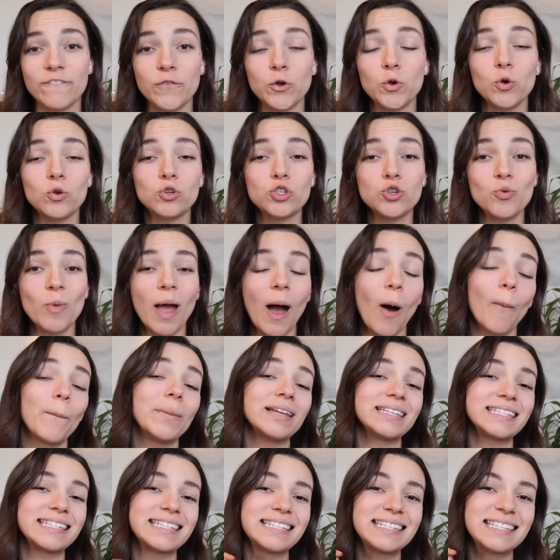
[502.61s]
food to help
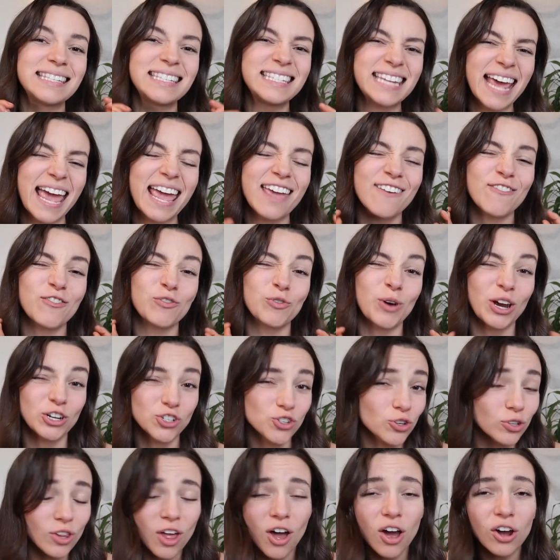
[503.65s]
it stay
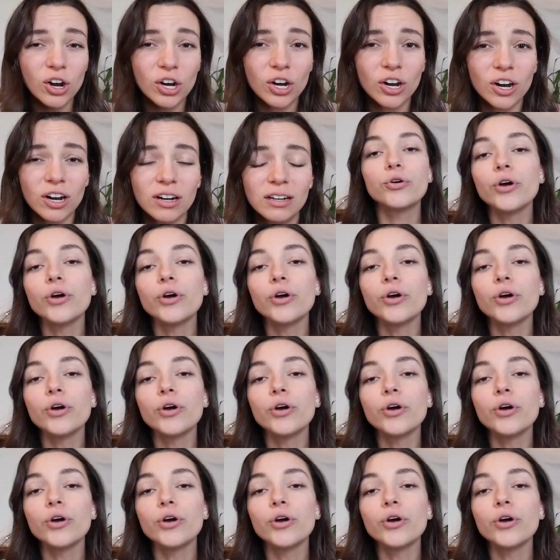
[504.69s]
fresher longer.